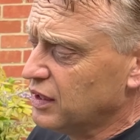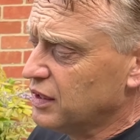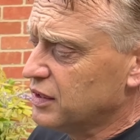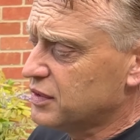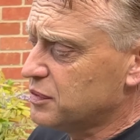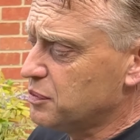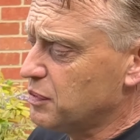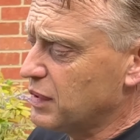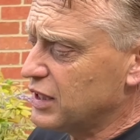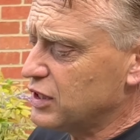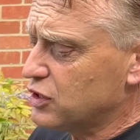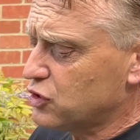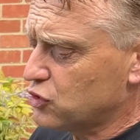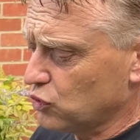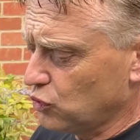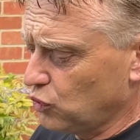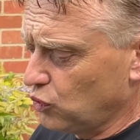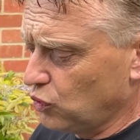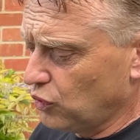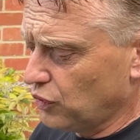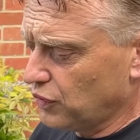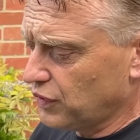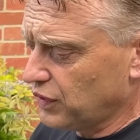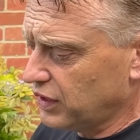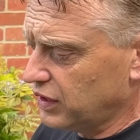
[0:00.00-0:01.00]
to make
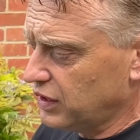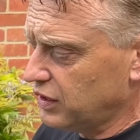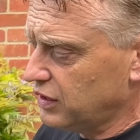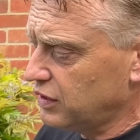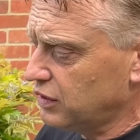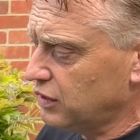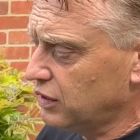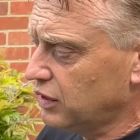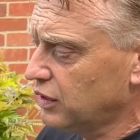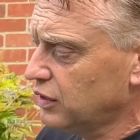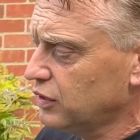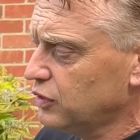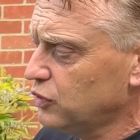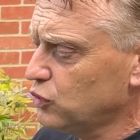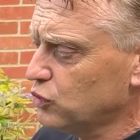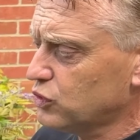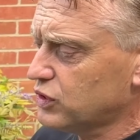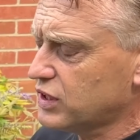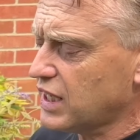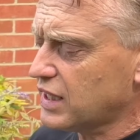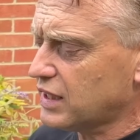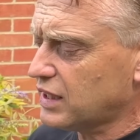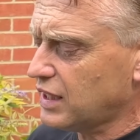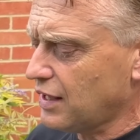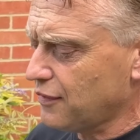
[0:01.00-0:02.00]
sure that you're
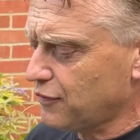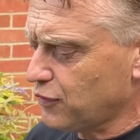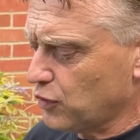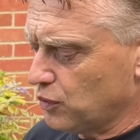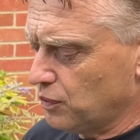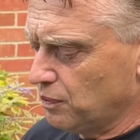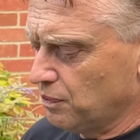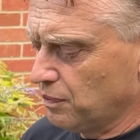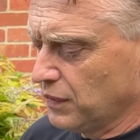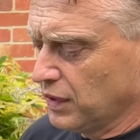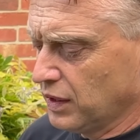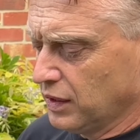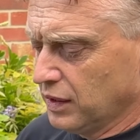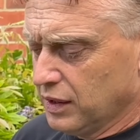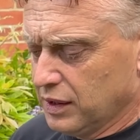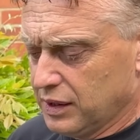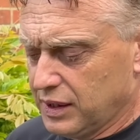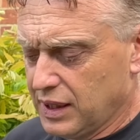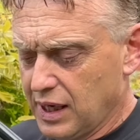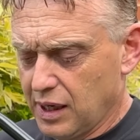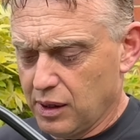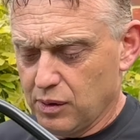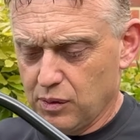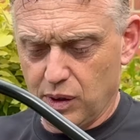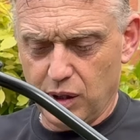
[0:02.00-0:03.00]
dead level.
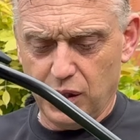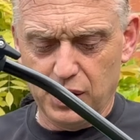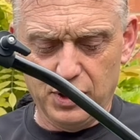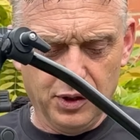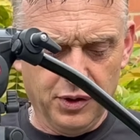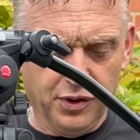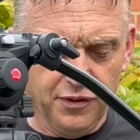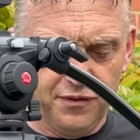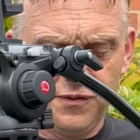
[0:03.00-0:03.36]
Now another